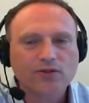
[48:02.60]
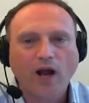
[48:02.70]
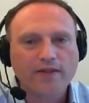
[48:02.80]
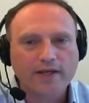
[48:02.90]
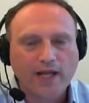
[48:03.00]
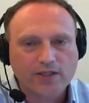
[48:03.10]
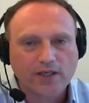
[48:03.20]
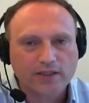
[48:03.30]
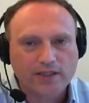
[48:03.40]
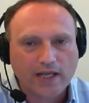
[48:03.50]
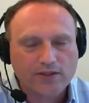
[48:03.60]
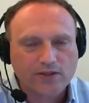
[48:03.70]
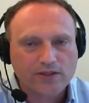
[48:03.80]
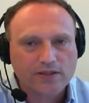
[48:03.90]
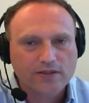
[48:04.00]
or other national
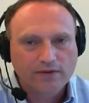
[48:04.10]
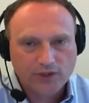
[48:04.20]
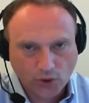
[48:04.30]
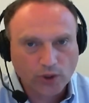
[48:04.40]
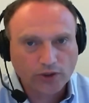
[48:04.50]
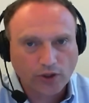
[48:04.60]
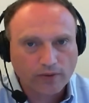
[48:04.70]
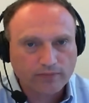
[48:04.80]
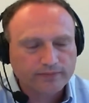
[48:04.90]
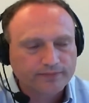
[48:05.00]
disasters, short term.